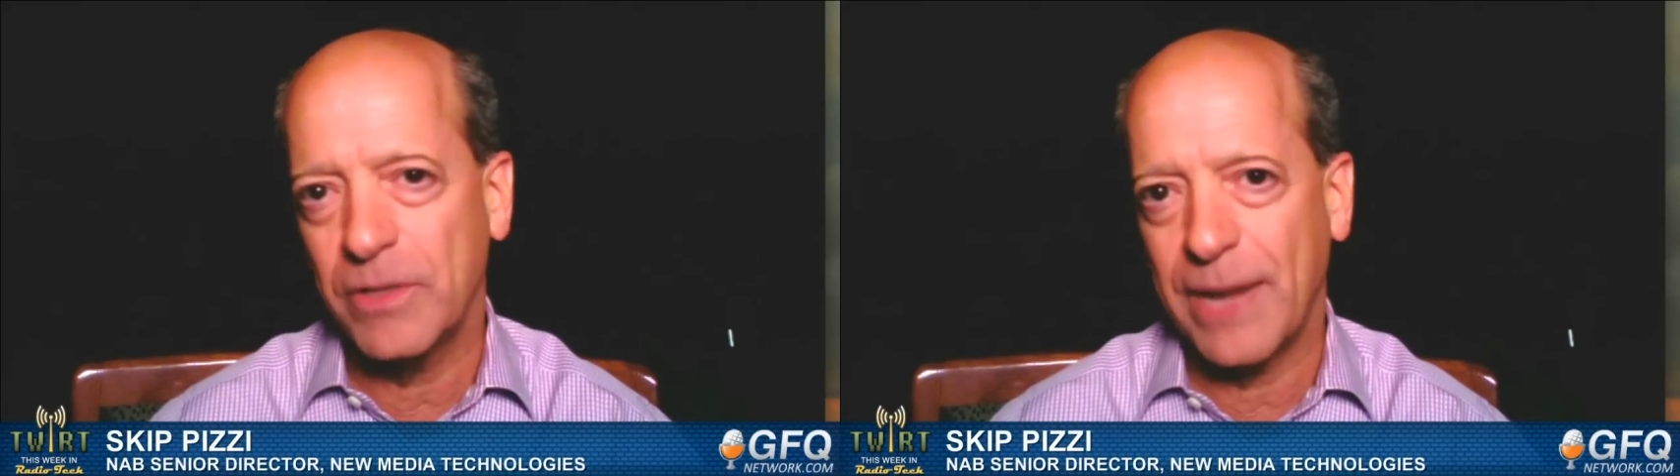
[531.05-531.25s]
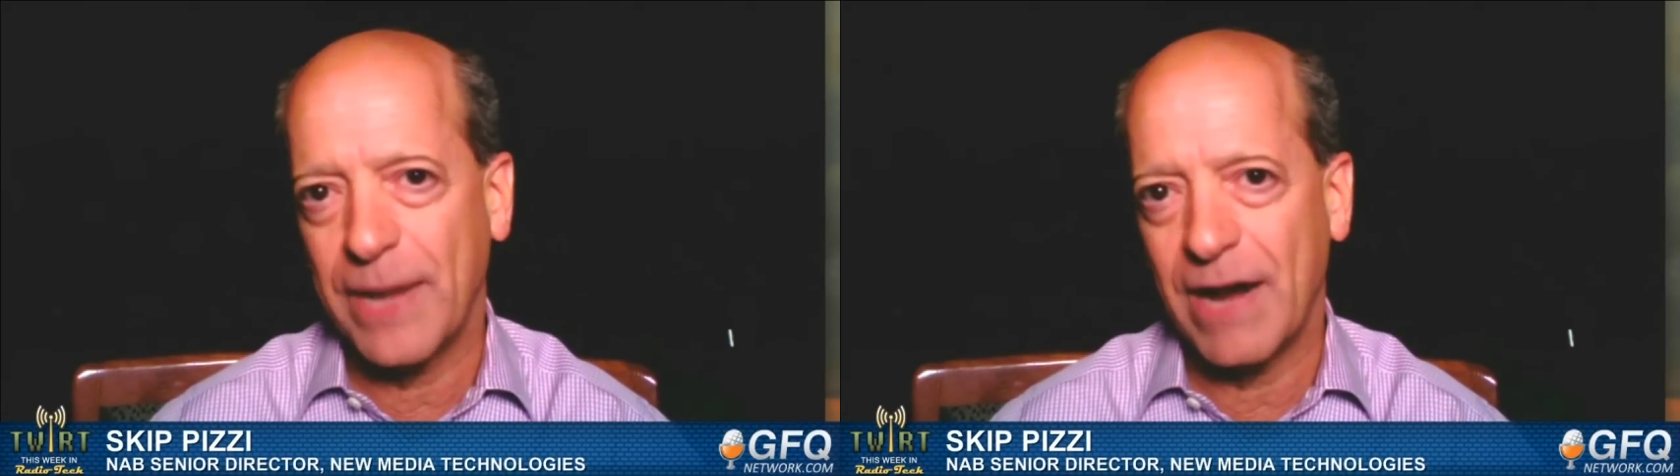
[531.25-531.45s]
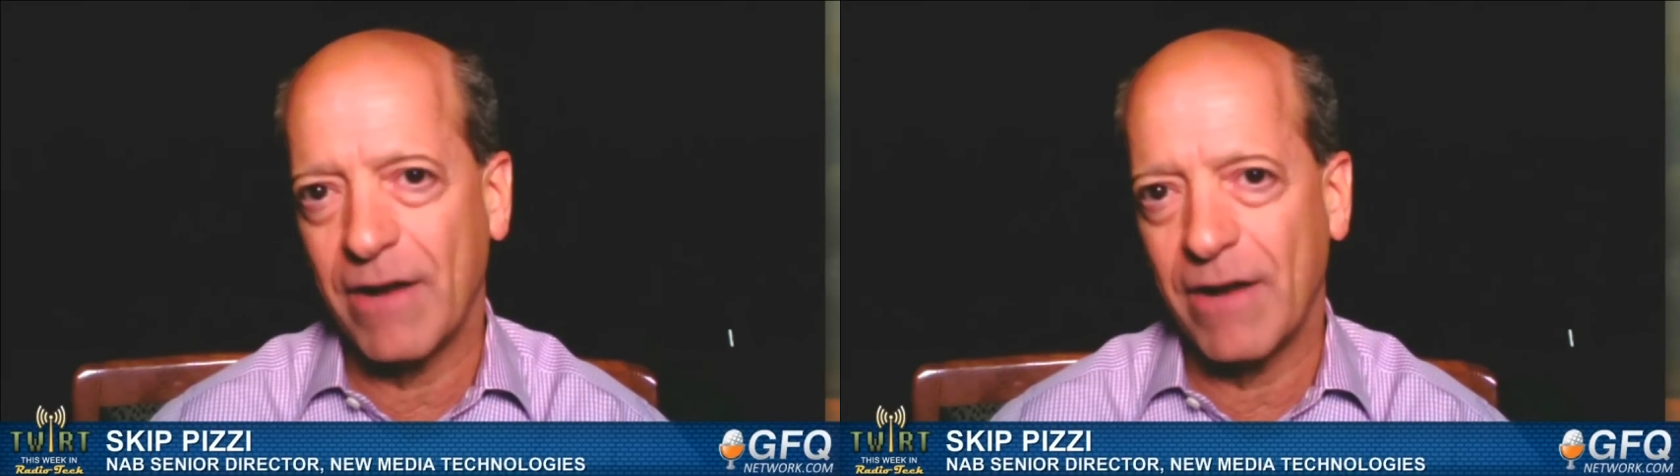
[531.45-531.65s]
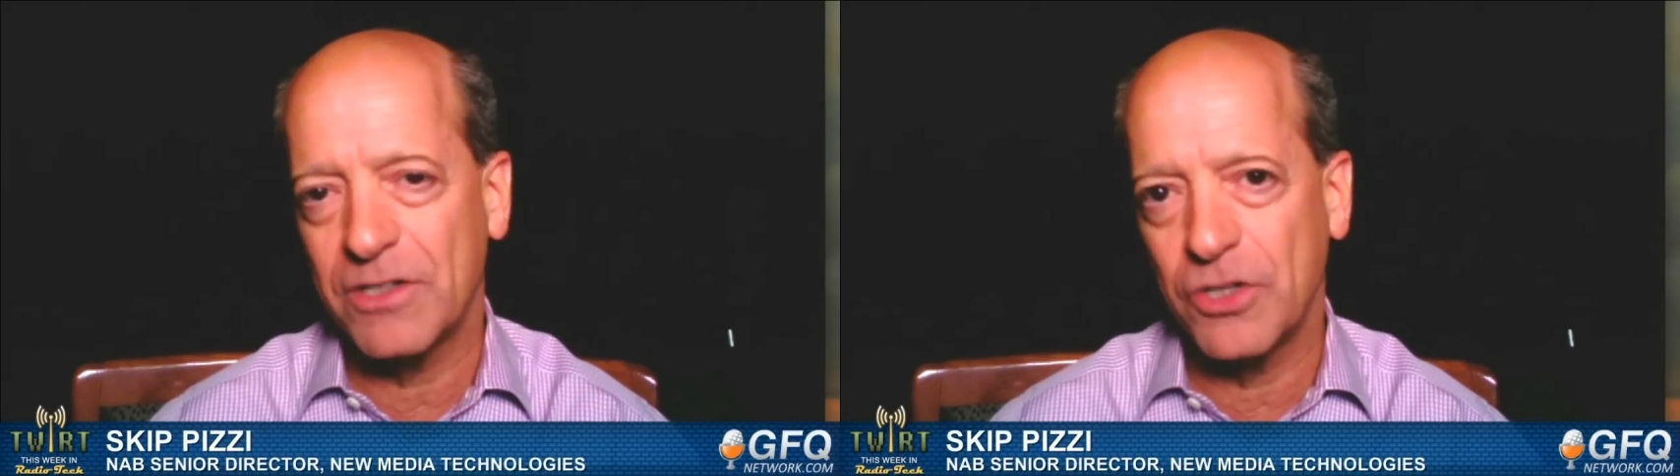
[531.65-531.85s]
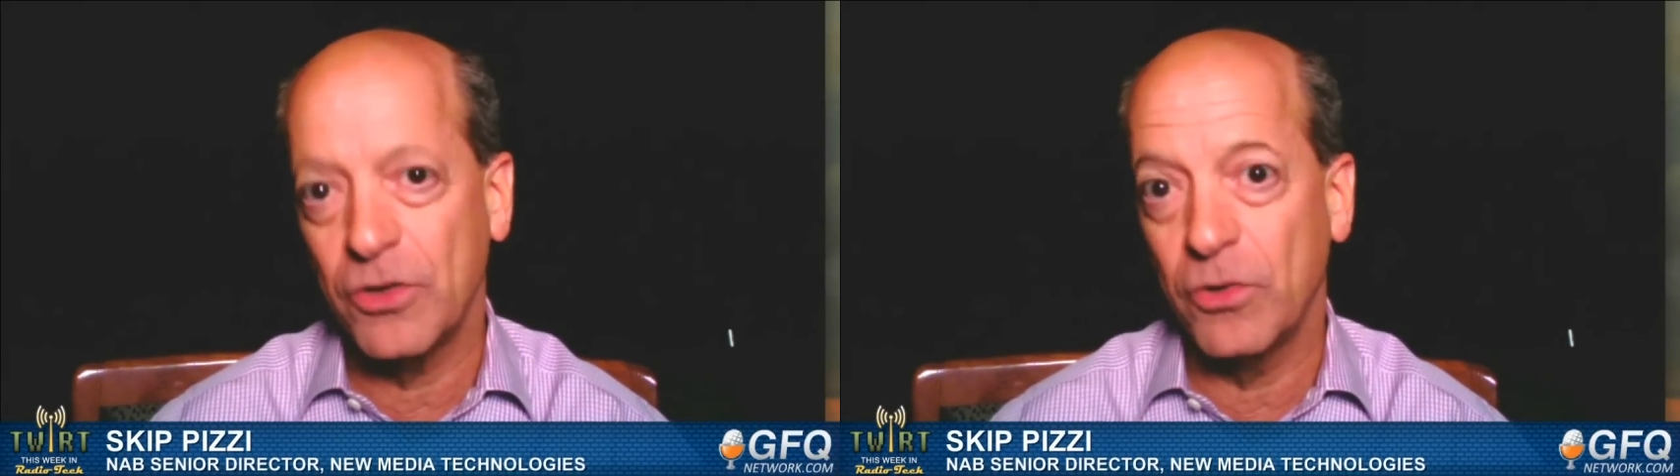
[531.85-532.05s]
compare
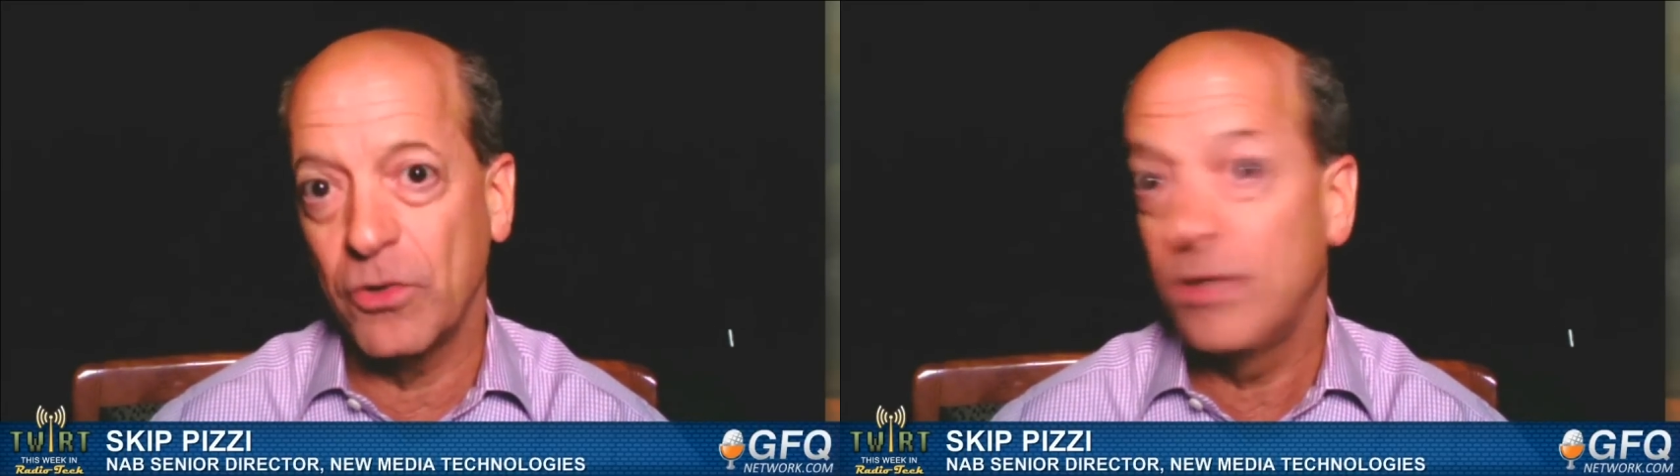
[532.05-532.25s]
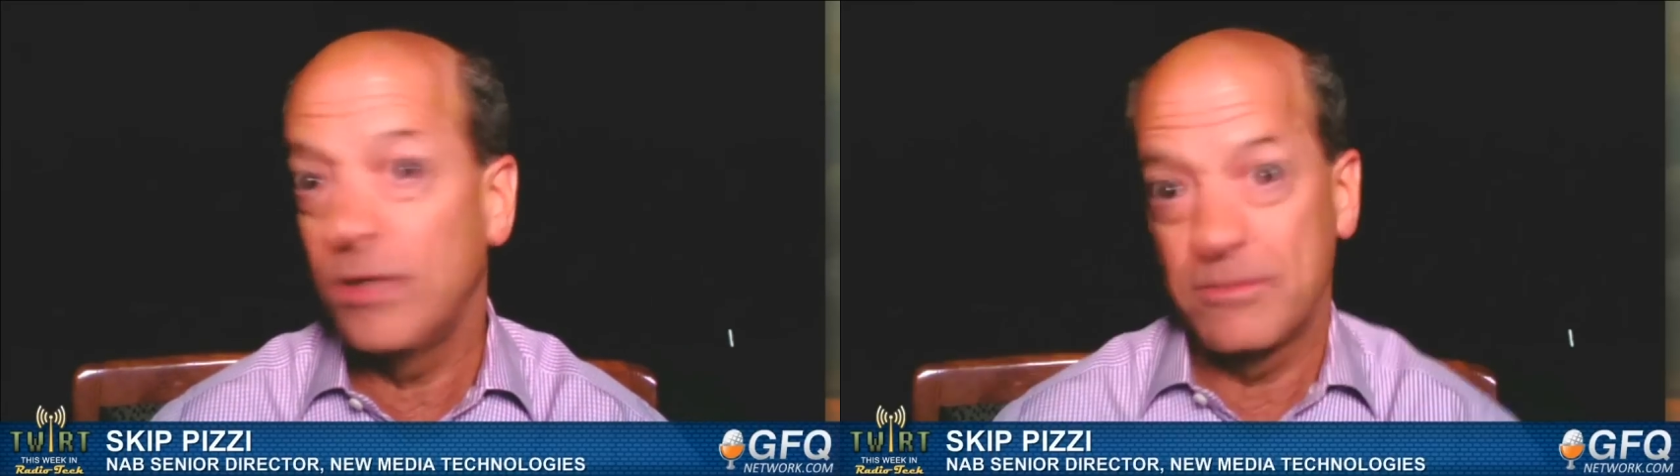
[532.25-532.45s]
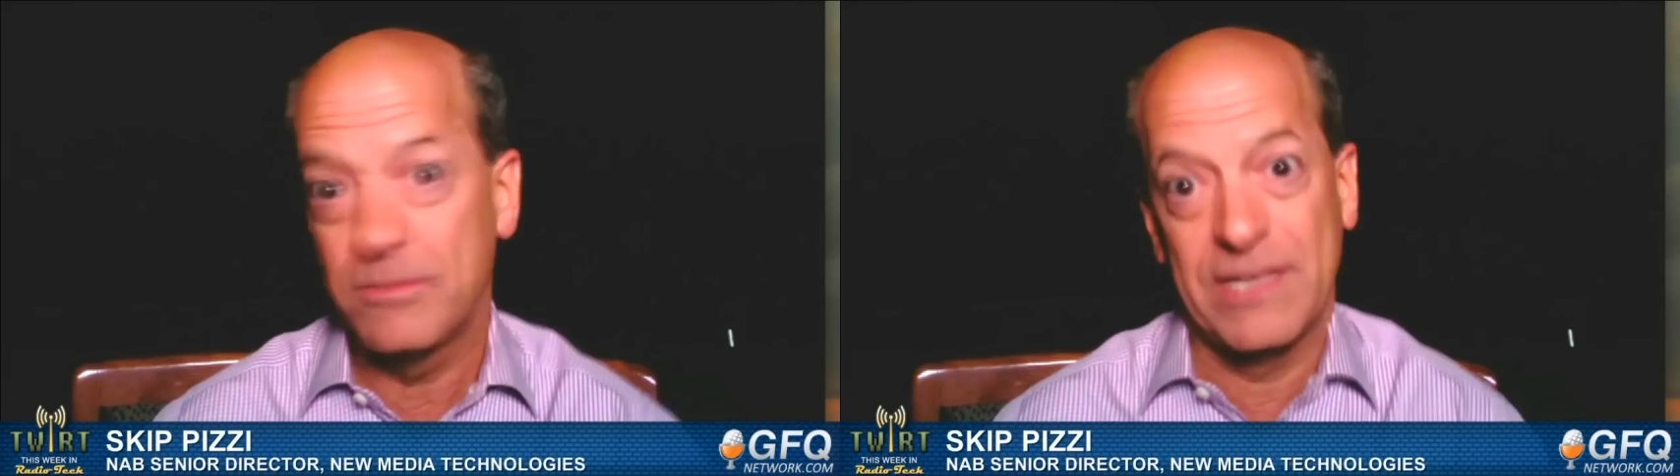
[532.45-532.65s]
it to,